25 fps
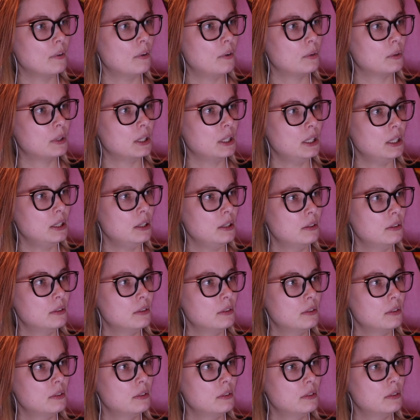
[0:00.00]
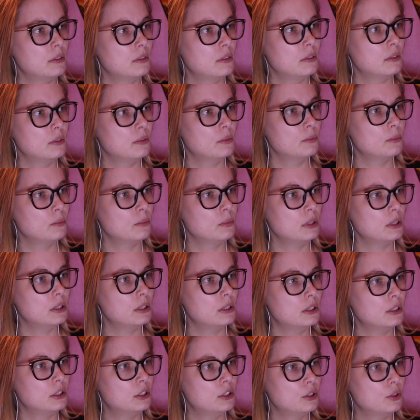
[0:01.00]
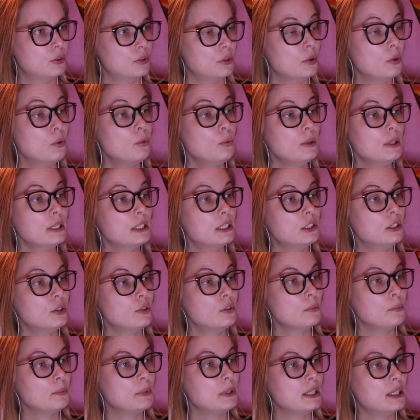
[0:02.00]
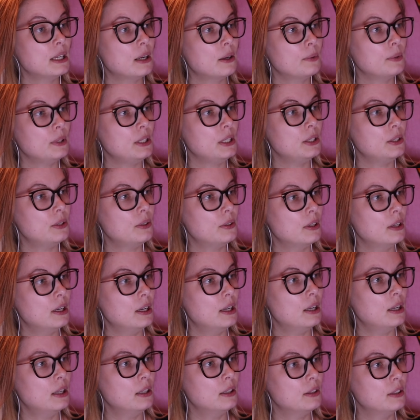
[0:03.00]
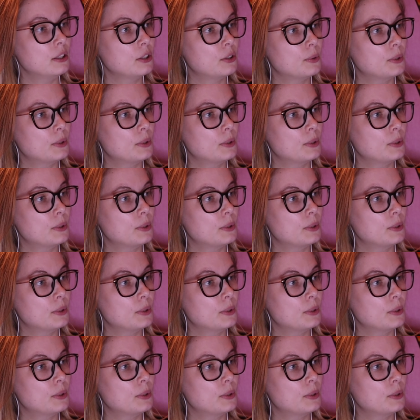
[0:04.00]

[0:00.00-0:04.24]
Okay, what is it showing? Oh, it's showing me down here and the